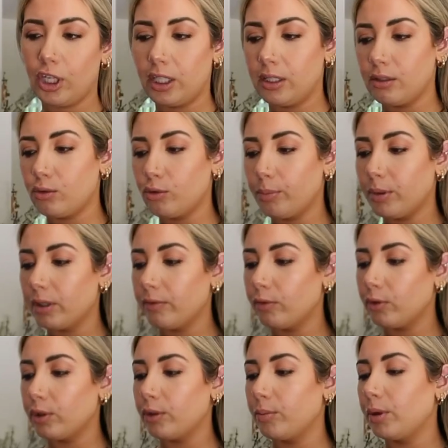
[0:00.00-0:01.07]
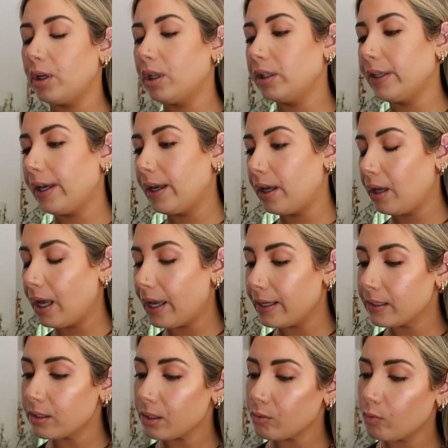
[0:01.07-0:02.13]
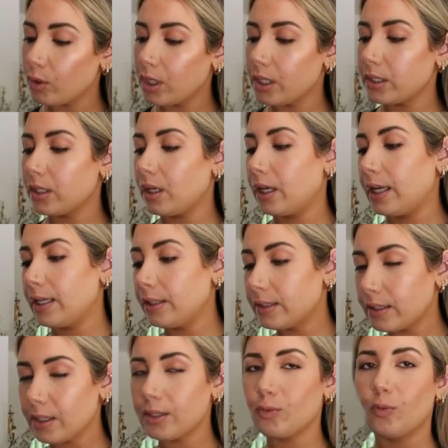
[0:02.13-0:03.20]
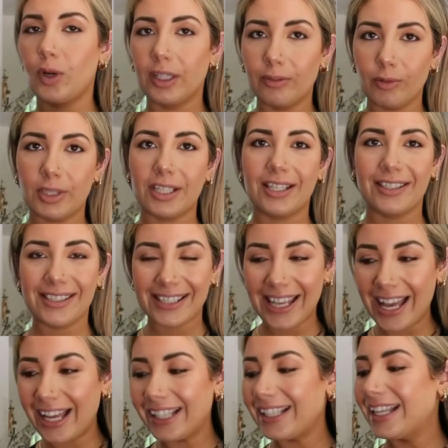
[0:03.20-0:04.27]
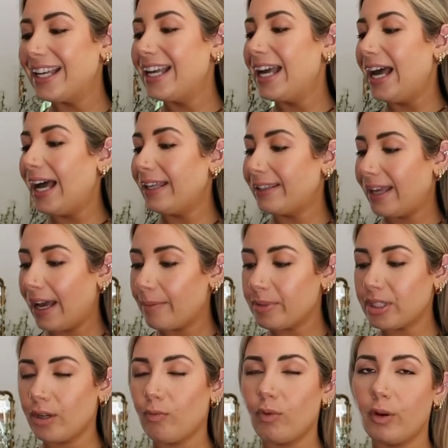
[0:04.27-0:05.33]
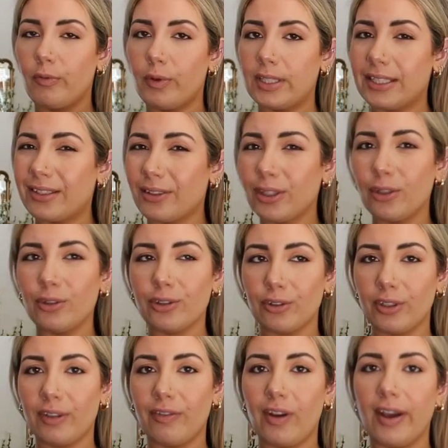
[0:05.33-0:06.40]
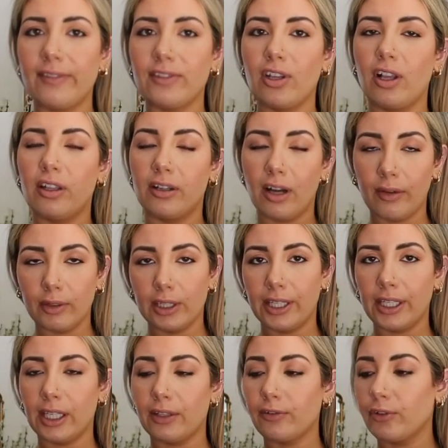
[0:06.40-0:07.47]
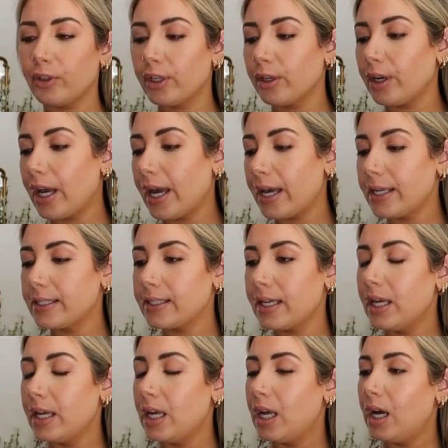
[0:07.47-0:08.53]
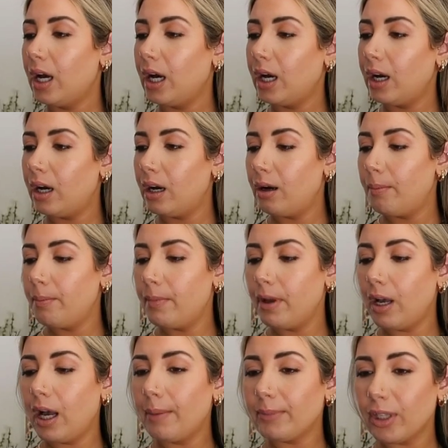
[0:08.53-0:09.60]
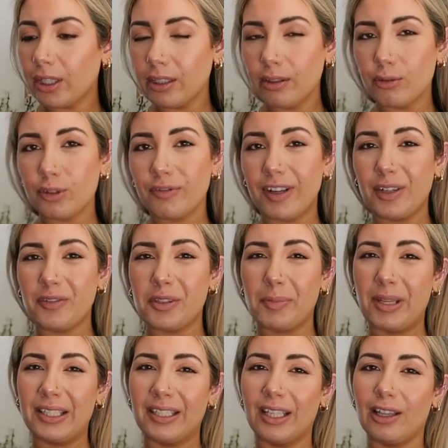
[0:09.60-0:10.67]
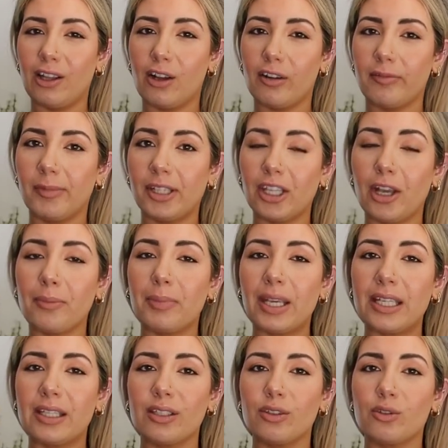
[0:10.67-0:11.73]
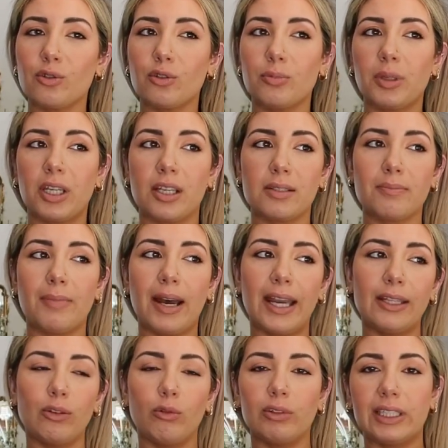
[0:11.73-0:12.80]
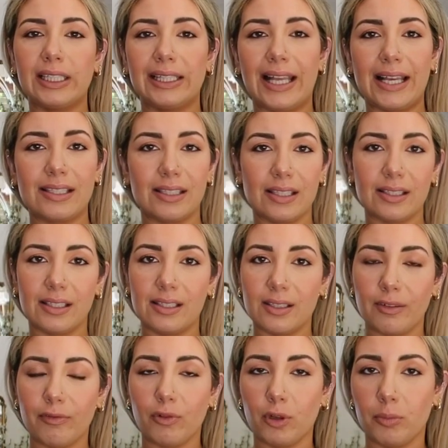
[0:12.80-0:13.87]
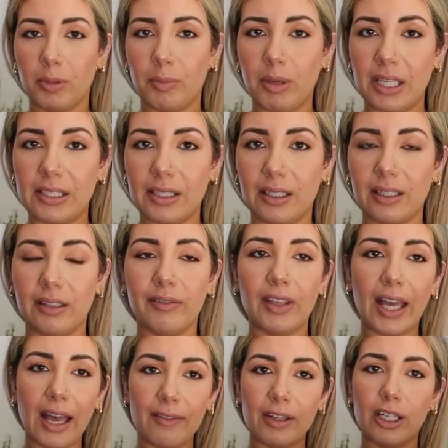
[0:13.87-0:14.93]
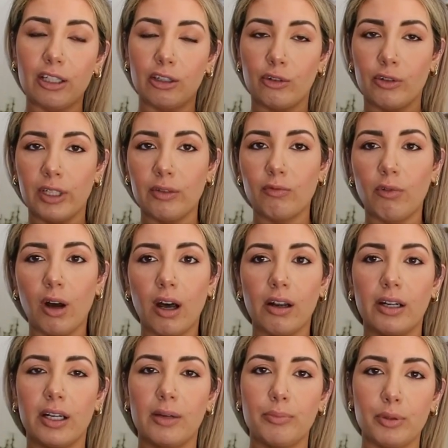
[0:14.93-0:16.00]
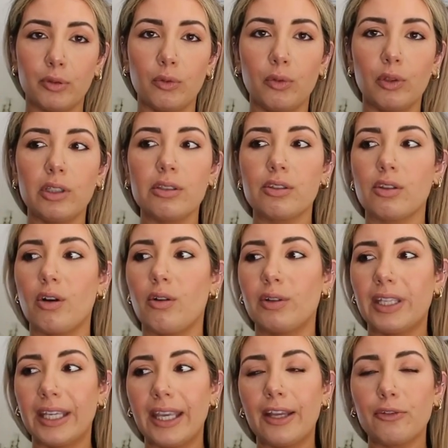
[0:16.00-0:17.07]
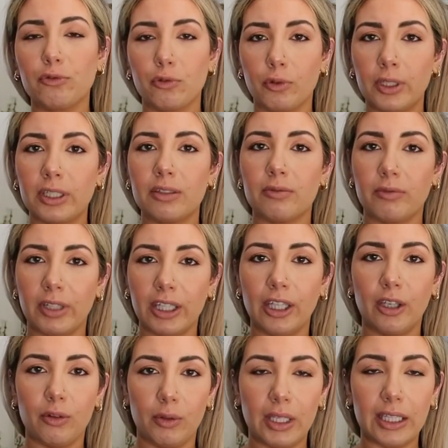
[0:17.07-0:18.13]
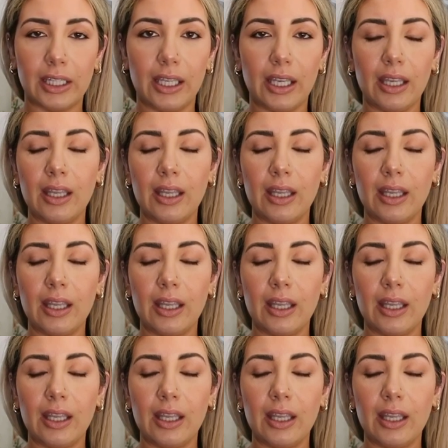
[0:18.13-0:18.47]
is super affordable the ASOS one was ASOS one was on sale and the Amazon one was 30 or 35 dollar I will link it for you guys um, I'm not a huge fan of spending a lot of money on bathing suit because mine only lasts a season for me basically we have a chlorine water pool so they get ruined really quickly